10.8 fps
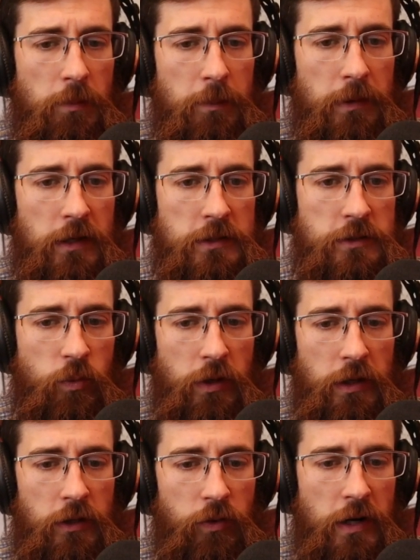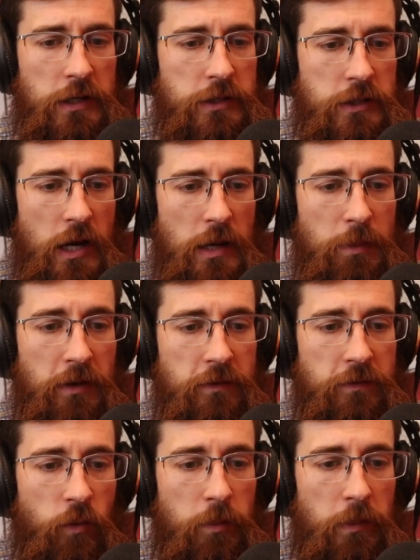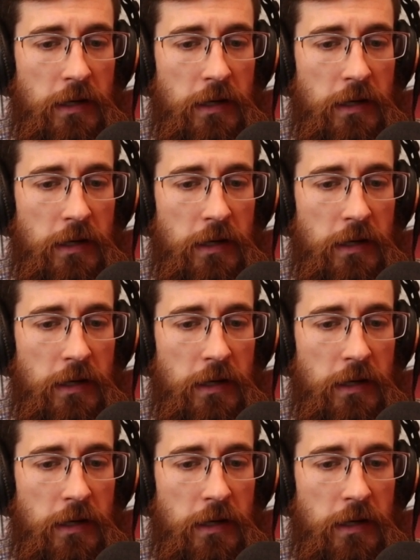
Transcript: but because of what Christ is shaping and forming